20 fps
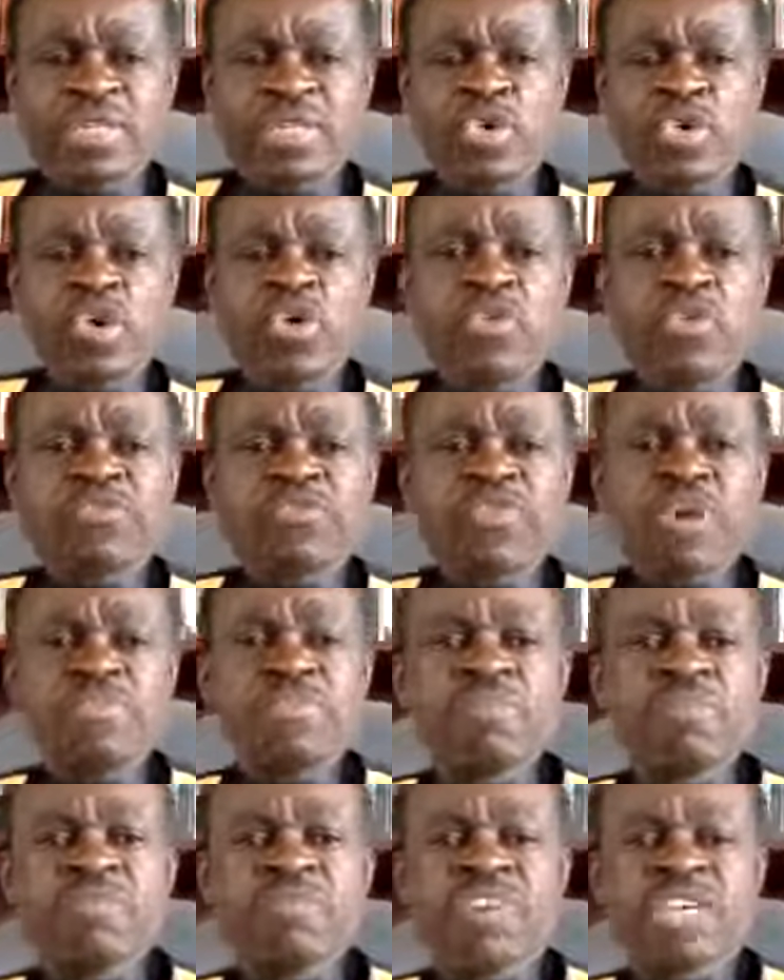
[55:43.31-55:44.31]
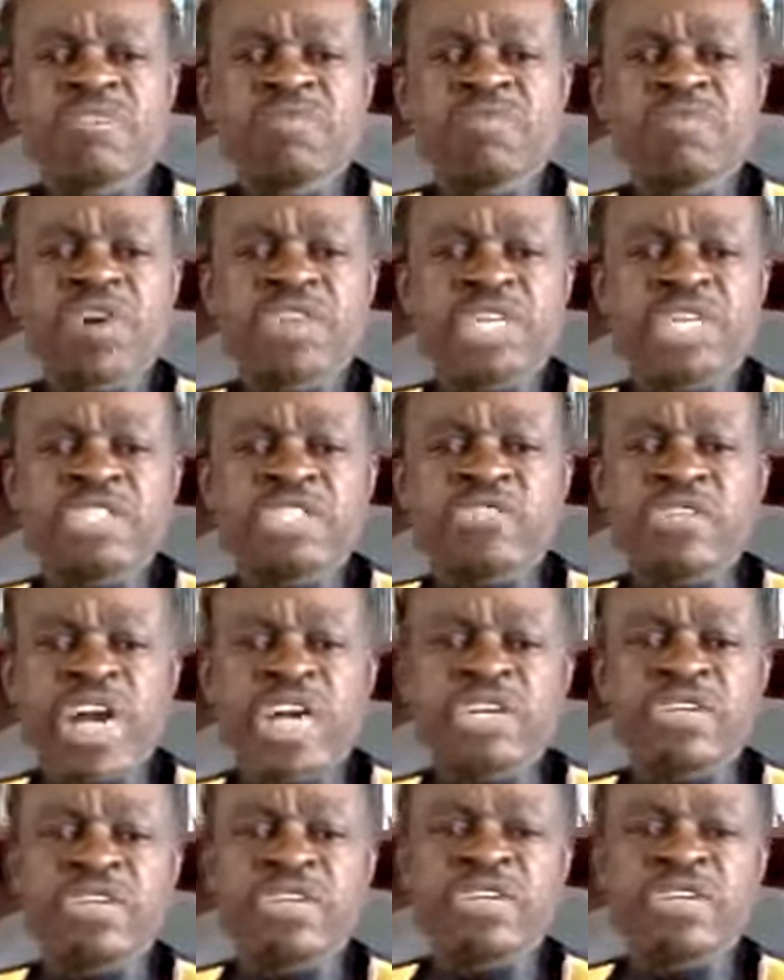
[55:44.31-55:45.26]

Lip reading: who from Witwatersrand